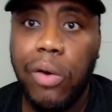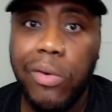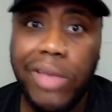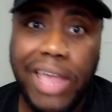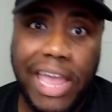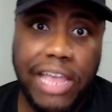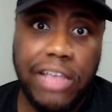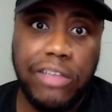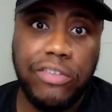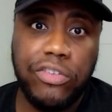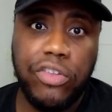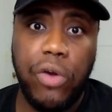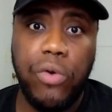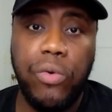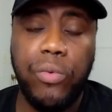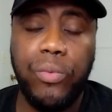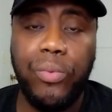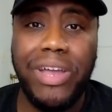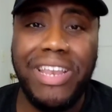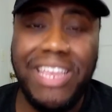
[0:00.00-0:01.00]
Okay,
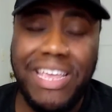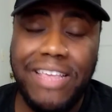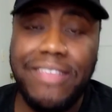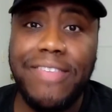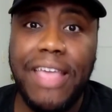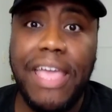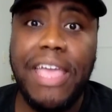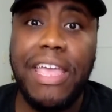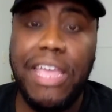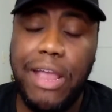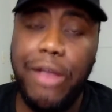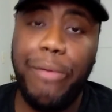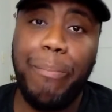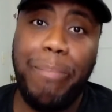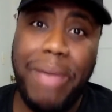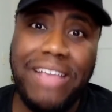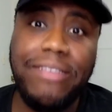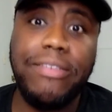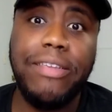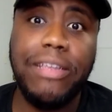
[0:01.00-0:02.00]
so what he's saying here
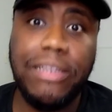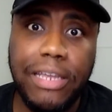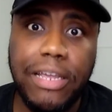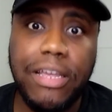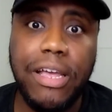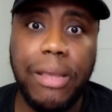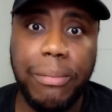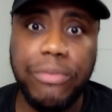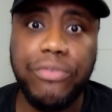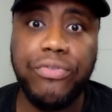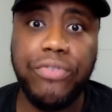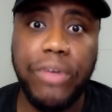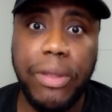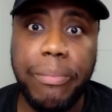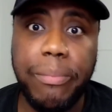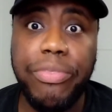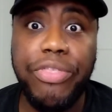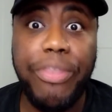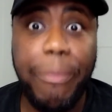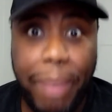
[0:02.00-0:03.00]
basically comes
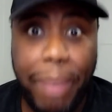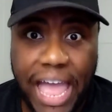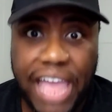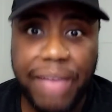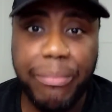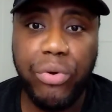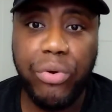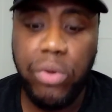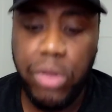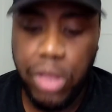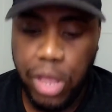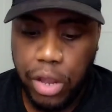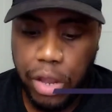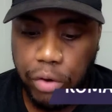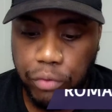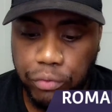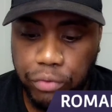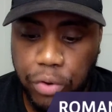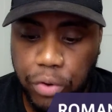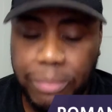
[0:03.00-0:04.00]
from the Bible.
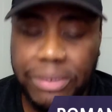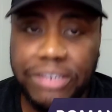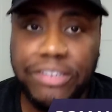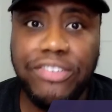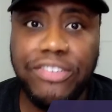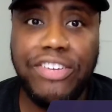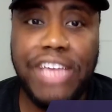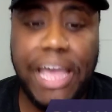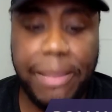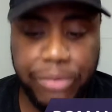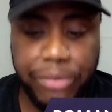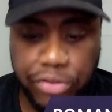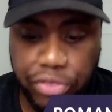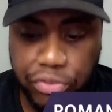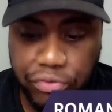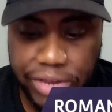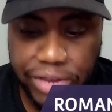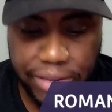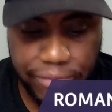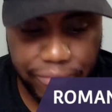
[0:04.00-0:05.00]
Romans chapter
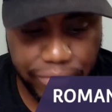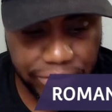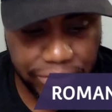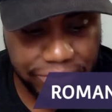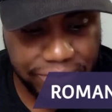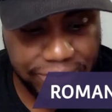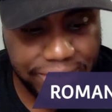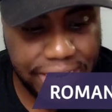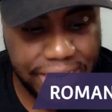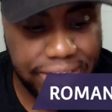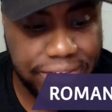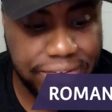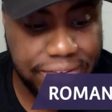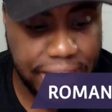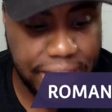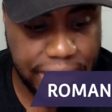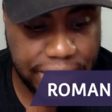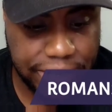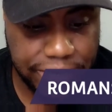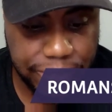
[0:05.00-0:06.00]
3, verse 10
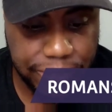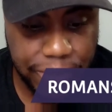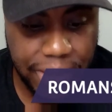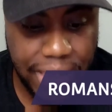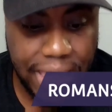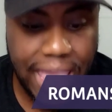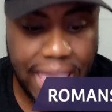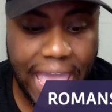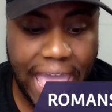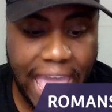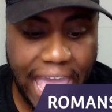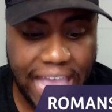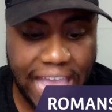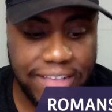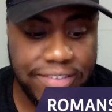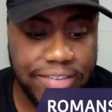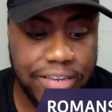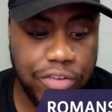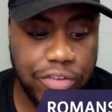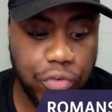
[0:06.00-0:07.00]
says,
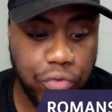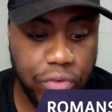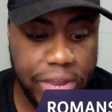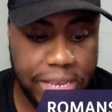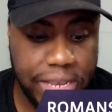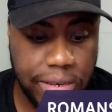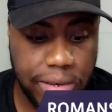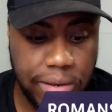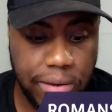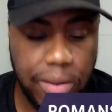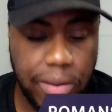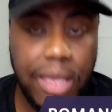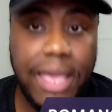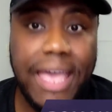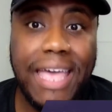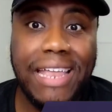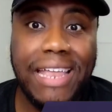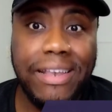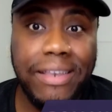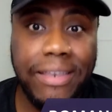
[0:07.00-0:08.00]
as it is written,
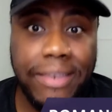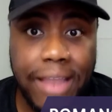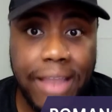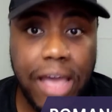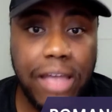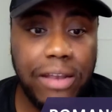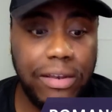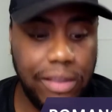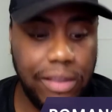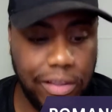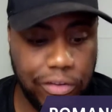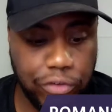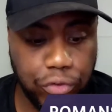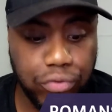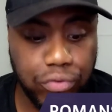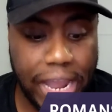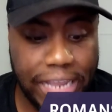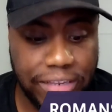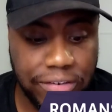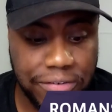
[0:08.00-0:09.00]
none
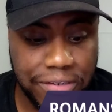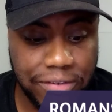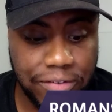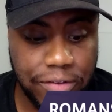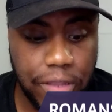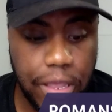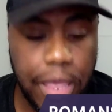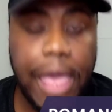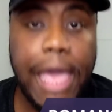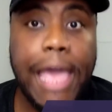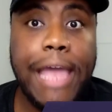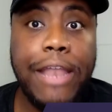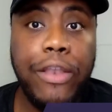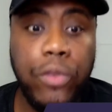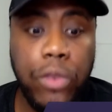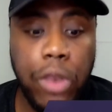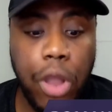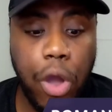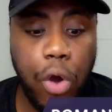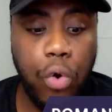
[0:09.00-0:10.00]
is righteous,
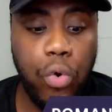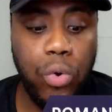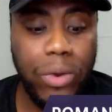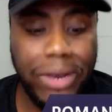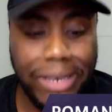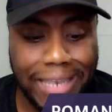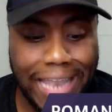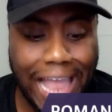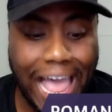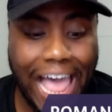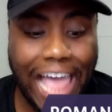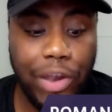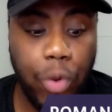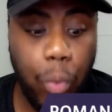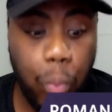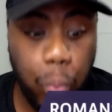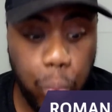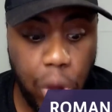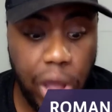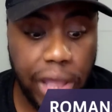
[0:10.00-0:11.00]
no,
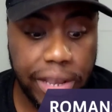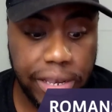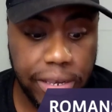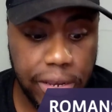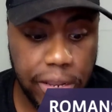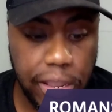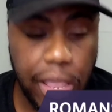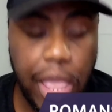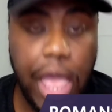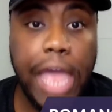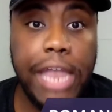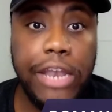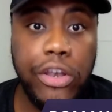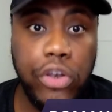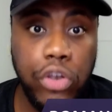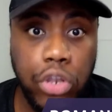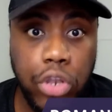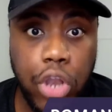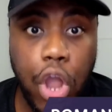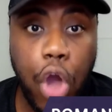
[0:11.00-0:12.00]
not one.
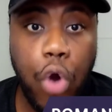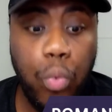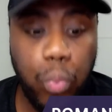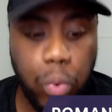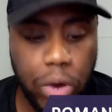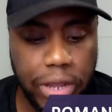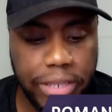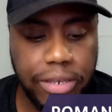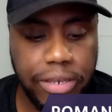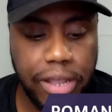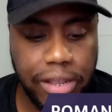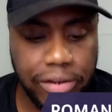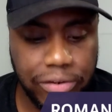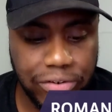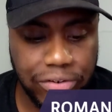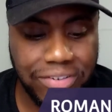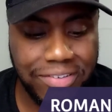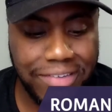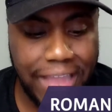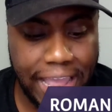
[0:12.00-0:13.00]
No one
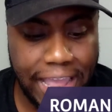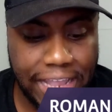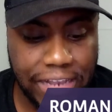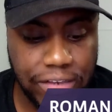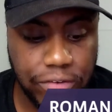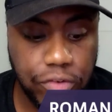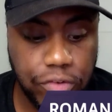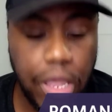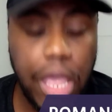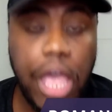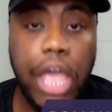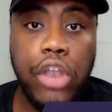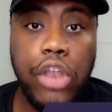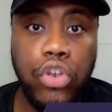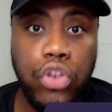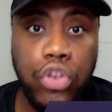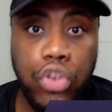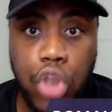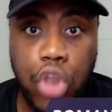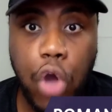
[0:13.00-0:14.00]
understands.
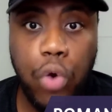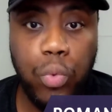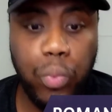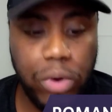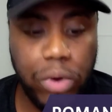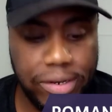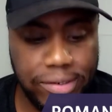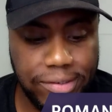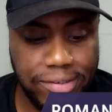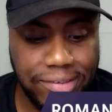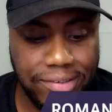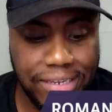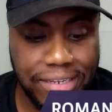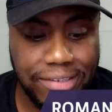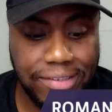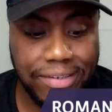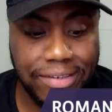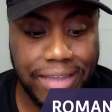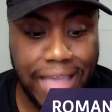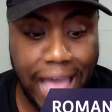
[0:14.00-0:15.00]
No one
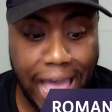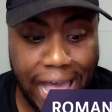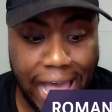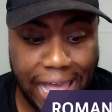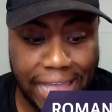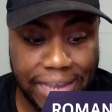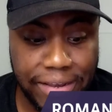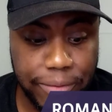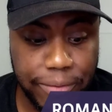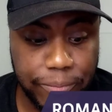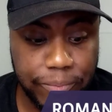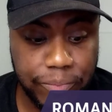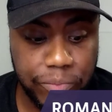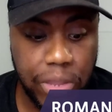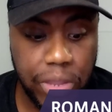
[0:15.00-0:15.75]
seeks God.